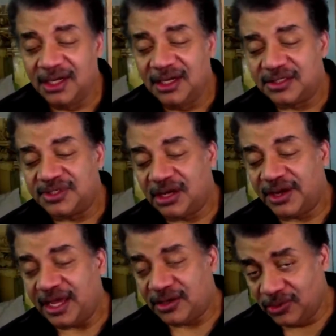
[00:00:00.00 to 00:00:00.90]
So we said,
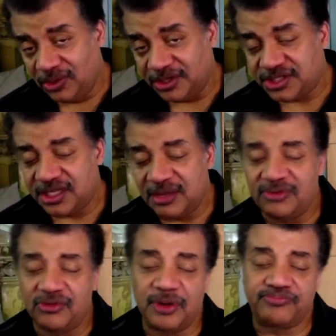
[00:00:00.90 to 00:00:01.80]
okay, cool. So then we
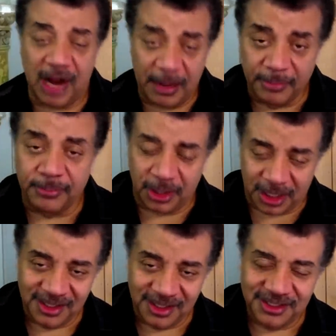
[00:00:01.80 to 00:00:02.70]
wrote a problem
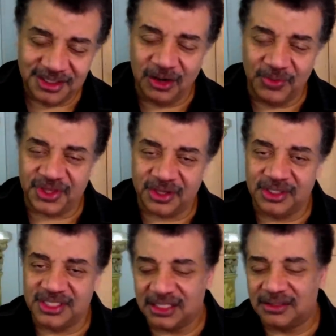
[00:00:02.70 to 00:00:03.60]
book to go with it,
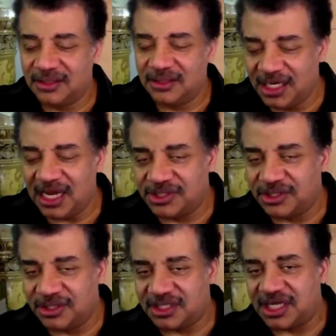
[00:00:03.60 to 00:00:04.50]
because that enables you
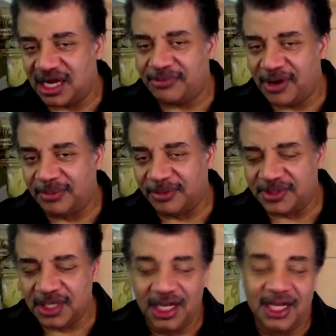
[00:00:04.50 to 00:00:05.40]
to assign problems.
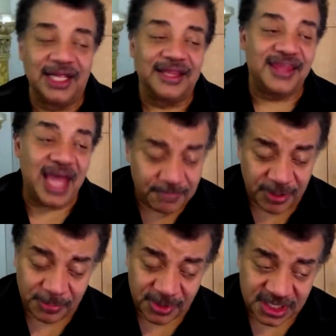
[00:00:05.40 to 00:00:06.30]
Then
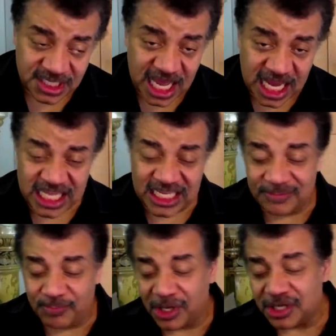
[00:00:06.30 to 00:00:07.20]
people said, this
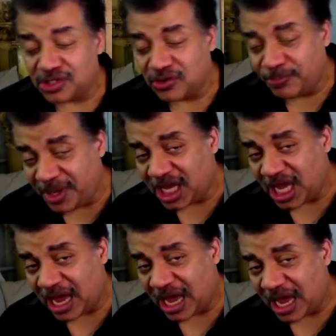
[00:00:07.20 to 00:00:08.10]
book is too big.
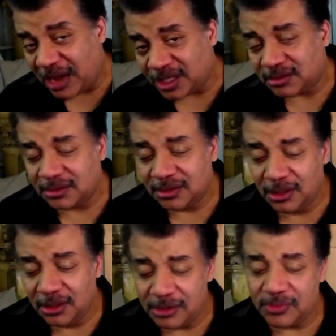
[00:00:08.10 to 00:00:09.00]
I want to
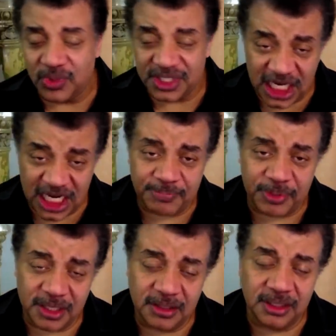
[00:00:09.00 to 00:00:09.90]
learn what's in it,
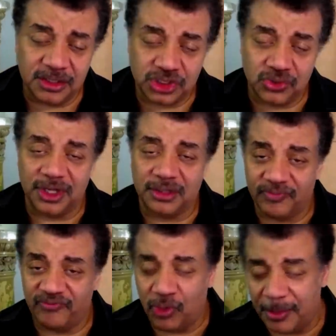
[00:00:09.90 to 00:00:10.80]
but in a short
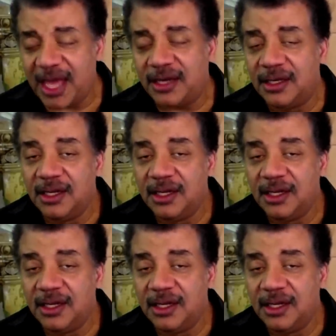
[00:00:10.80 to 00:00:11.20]
format.